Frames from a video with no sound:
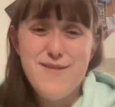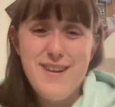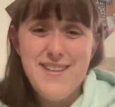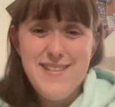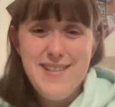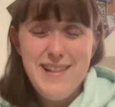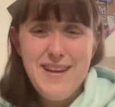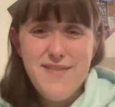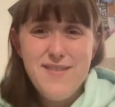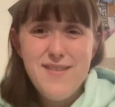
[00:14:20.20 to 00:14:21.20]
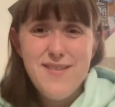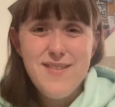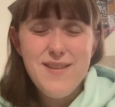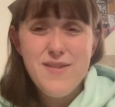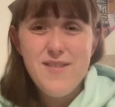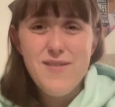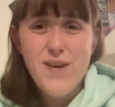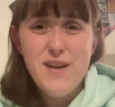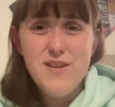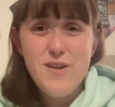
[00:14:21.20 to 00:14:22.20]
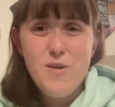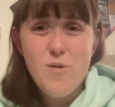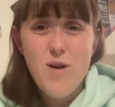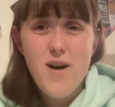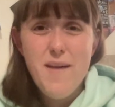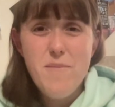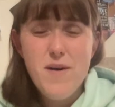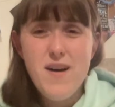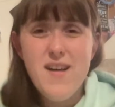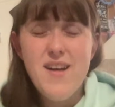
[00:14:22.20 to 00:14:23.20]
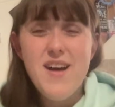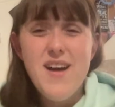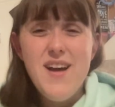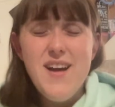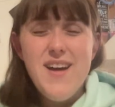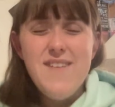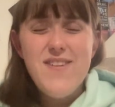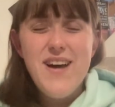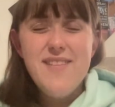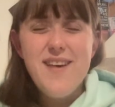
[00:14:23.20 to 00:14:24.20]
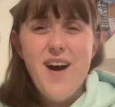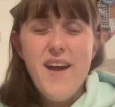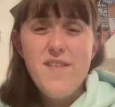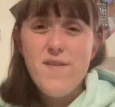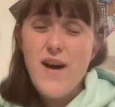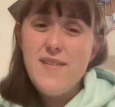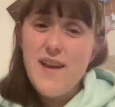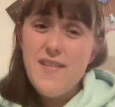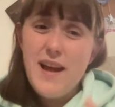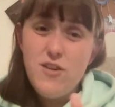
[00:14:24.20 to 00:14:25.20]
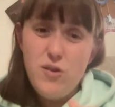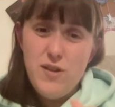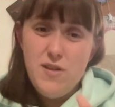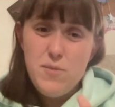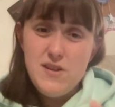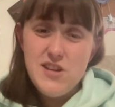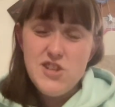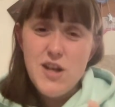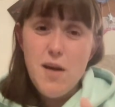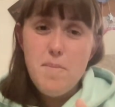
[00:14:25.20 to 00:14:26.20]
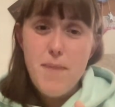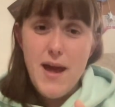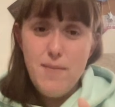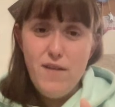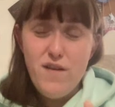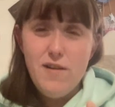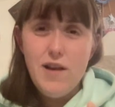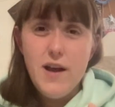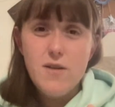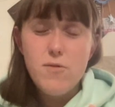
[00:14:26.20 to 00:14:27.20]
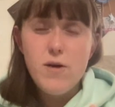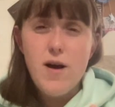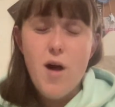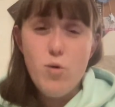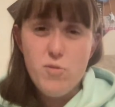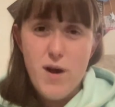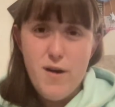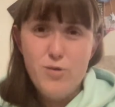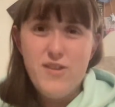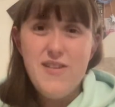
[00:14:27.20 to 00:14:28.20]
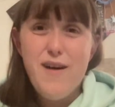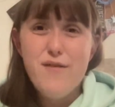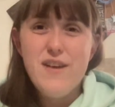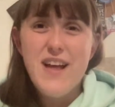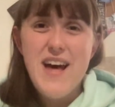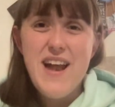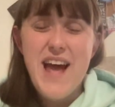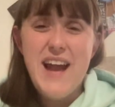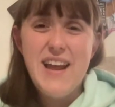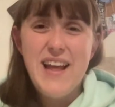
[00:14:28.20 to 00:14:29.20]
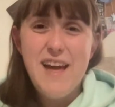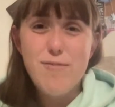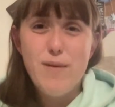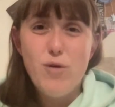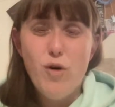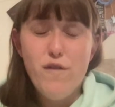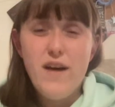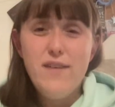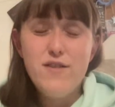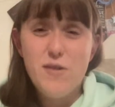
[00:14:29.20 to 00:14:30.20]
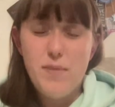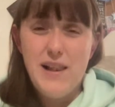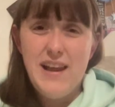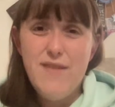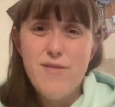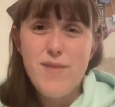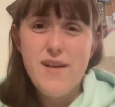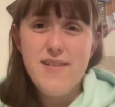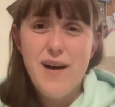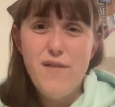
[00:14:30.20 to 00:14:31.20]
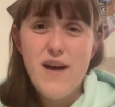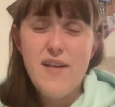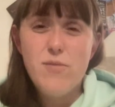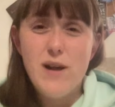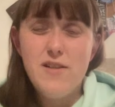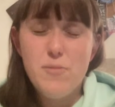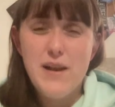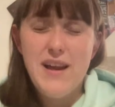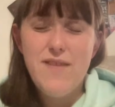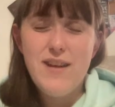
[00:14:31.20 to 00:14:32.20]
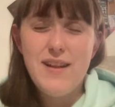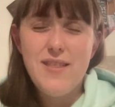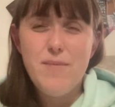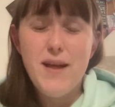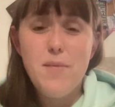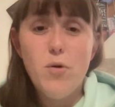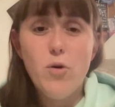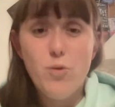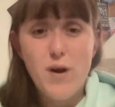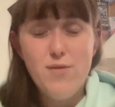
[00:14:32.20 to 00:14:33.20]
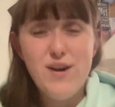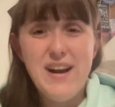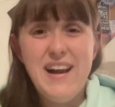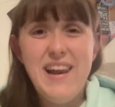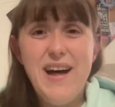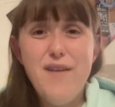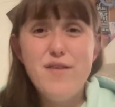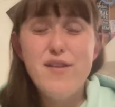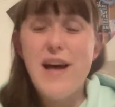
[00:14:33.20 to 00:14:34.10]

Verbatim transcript: recently for some reason, but I don't know why. But but uh, I found out that doing this petition made me feel like I was my old self again, and it gave me more faith to believe in myself as well as believing in the people who I really love.